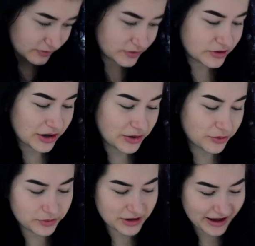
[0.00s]

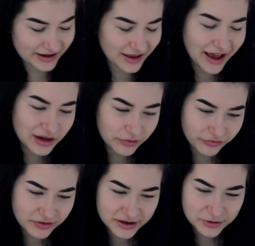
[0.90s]
So, yeah, it kind of
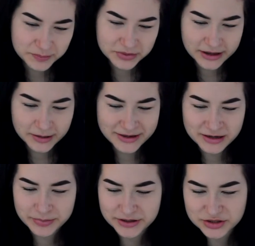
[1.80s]
failed, but I
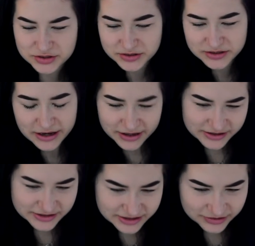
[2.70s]
mean, the pictures
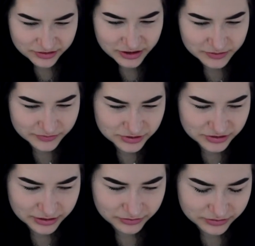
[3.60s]
still kind of
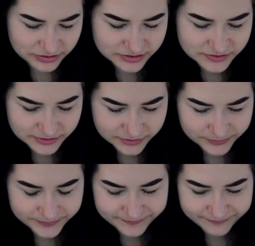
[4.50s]
turned out good, so